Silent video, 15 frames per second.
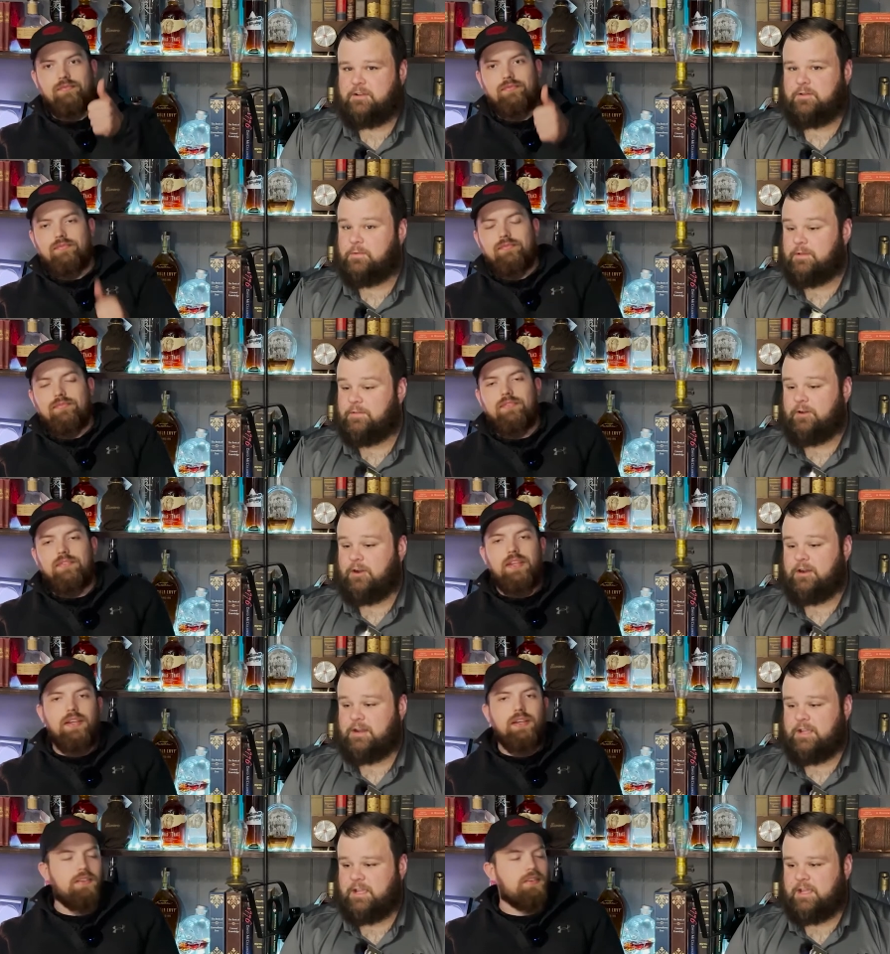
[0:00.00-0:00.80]
Speaker 1: We've
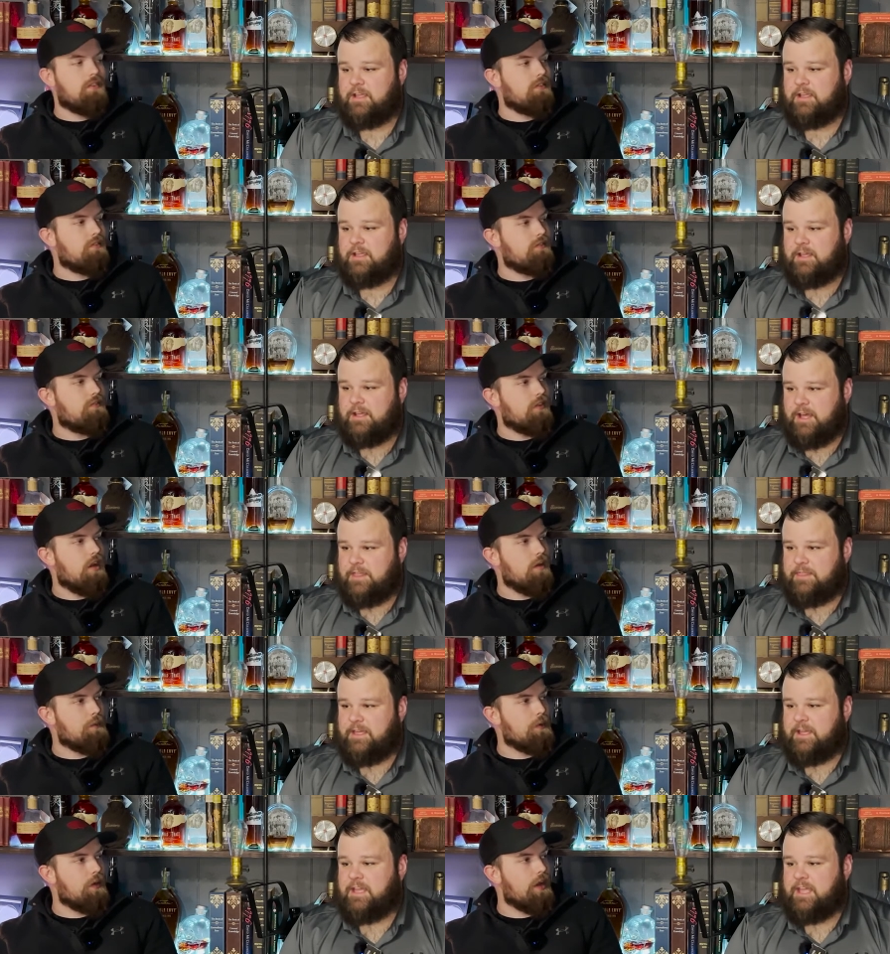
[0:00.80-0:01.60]
already, I
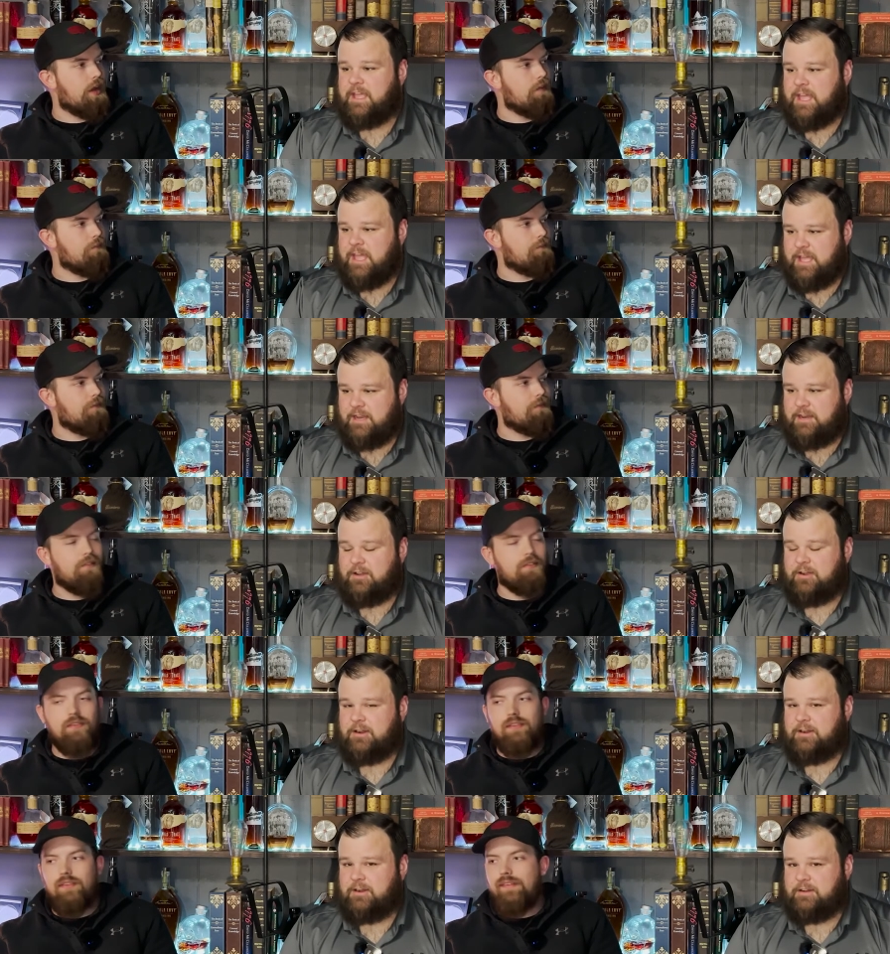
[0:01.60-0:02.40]
think, hit
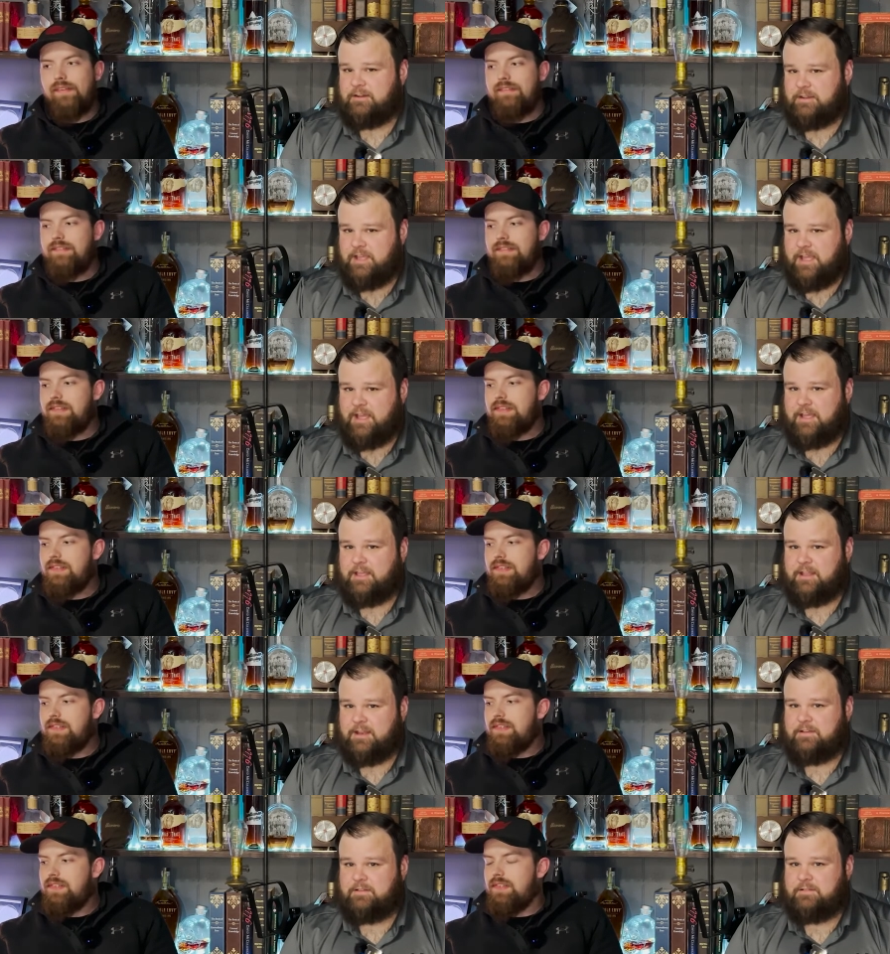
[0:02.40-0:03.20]
a
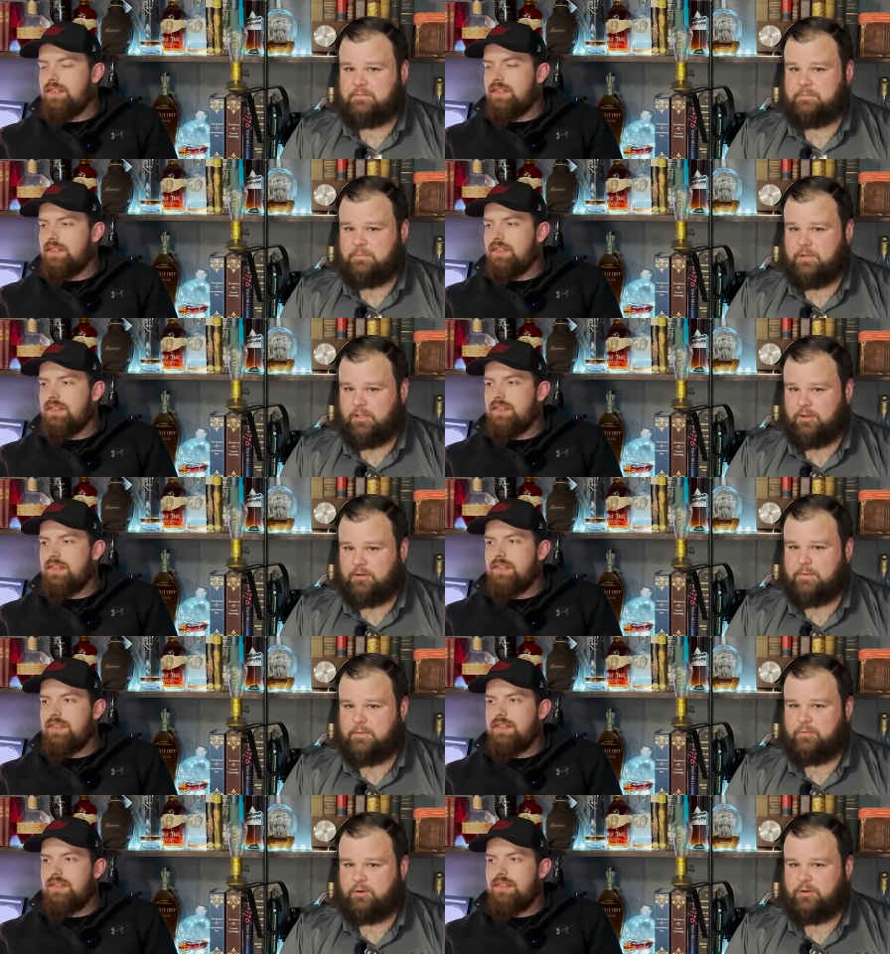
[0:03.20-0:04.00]
little bit
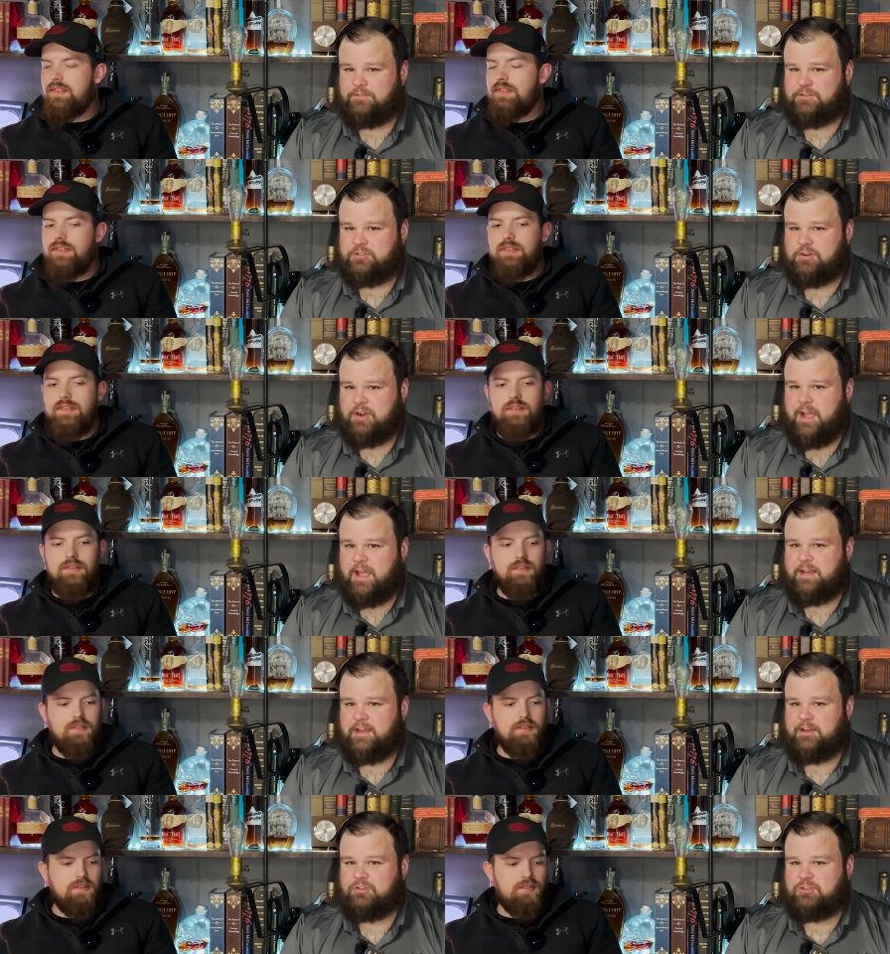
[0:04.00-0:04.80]
more of a stride
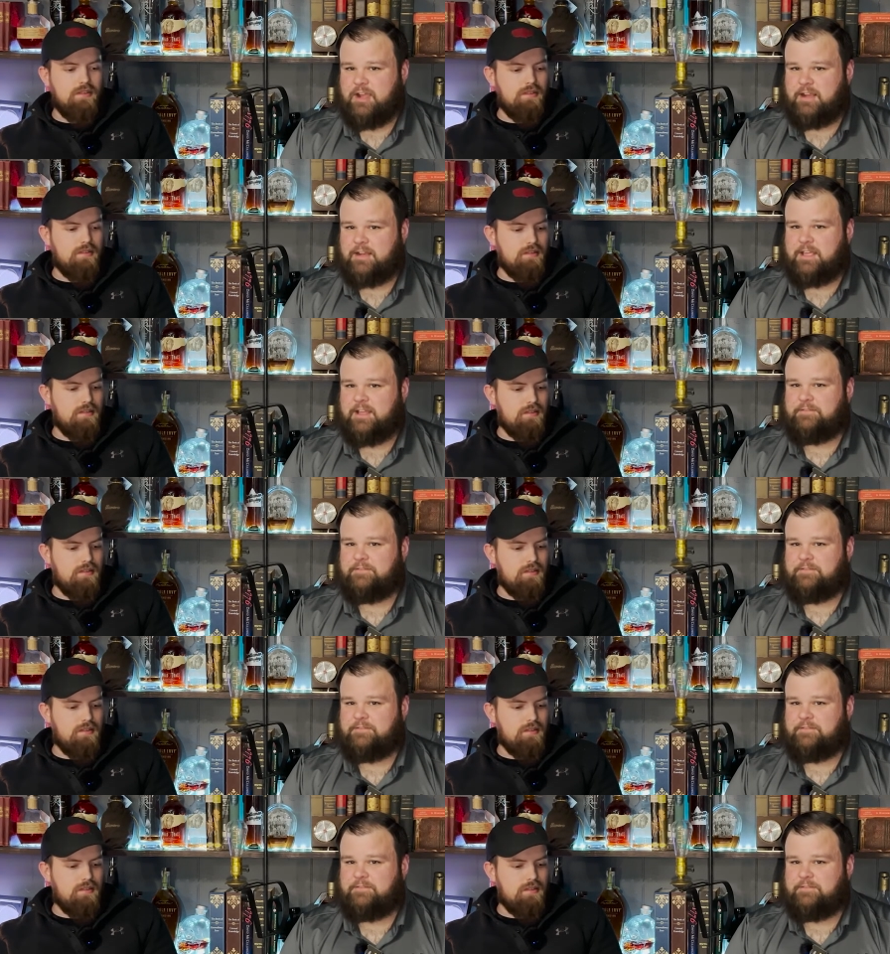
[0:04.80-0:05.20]
in trying to get a